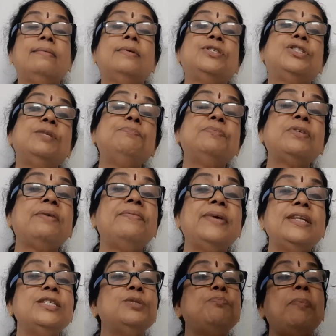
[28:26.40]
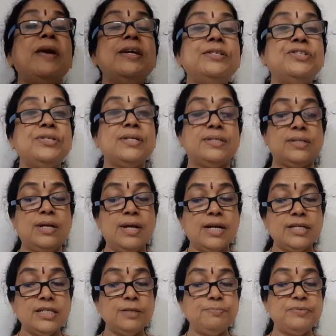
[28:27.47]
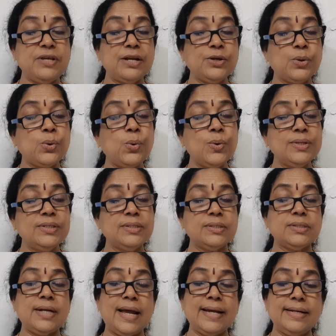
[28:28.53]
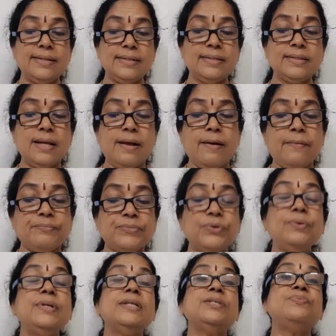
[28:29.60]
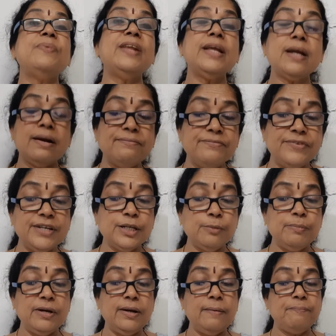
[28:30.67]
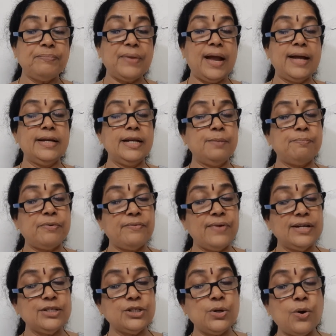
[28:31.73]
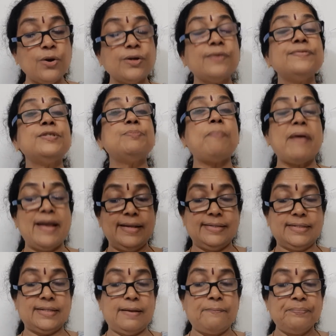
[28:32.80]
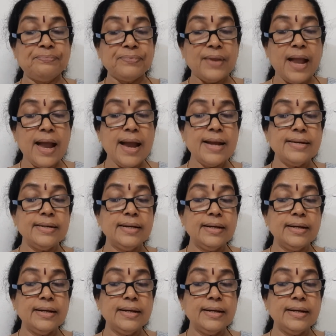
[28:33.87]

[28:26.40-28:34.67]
ships are very spacious, ships and cruise liners. So it is very comfortable and it provides lot of space and